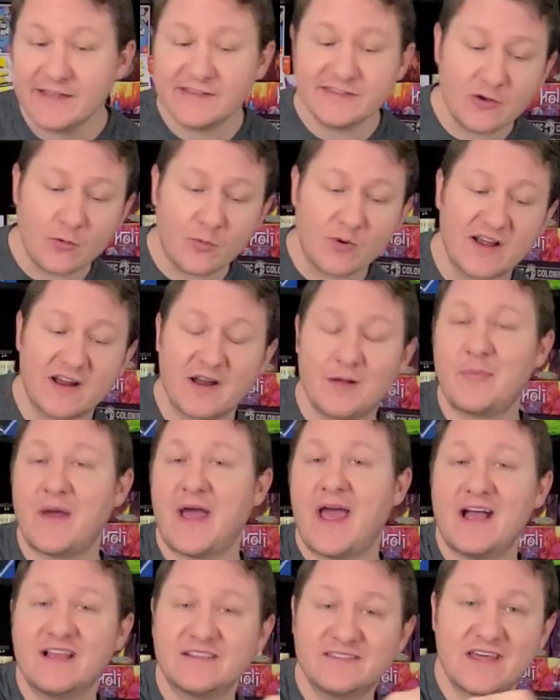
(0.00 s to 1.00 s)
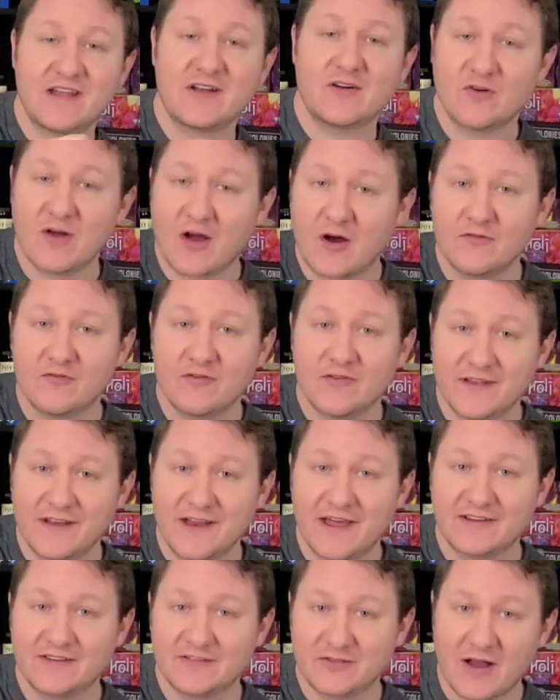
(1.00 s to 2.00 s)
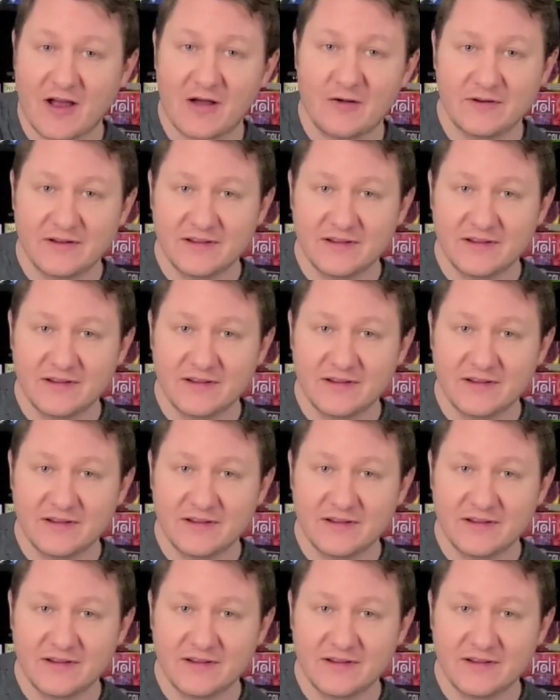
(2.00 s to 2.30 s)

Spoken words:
so we're going to pass that around for the next round.